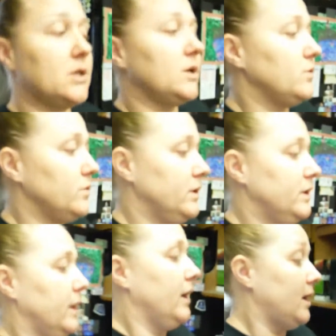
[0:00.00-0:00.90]
ago
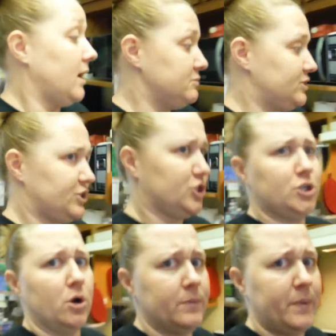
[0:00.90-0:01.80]
um, just
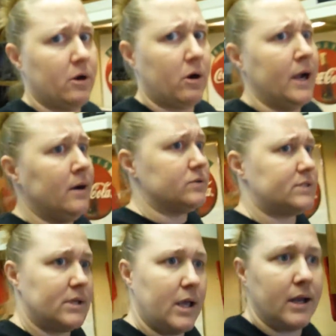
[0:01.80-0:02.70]
showed up at our
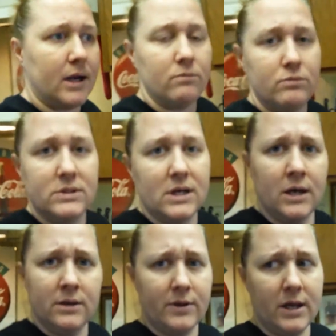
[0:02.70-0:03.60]
house, and I was
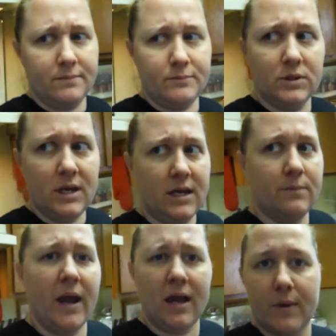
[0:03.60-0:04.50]
kind of like
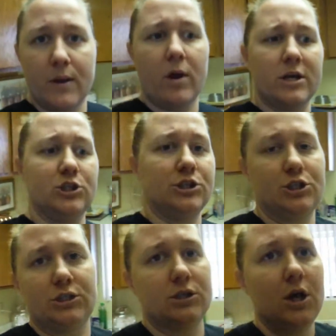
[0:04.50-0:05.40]
taken back by why I she
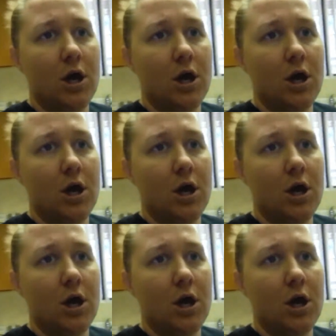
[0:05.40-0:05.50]
just.